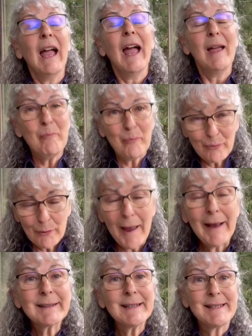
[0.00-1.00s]
and
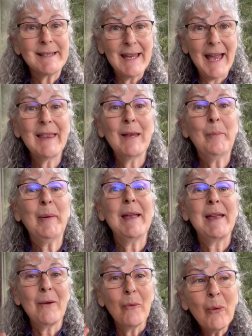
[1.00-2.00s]
practice
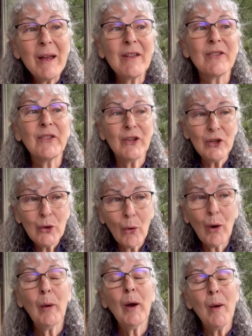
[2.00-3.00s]
galloping with
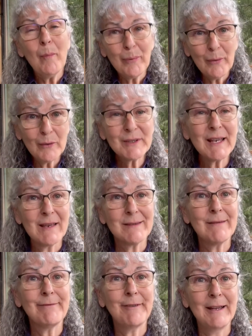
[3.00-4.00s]
your
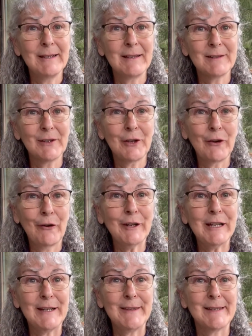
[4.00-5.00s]
process of finding
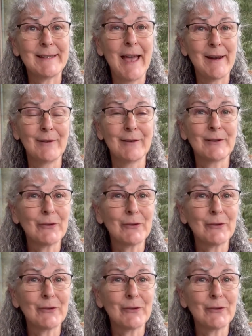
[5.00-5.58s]
security in the saddle.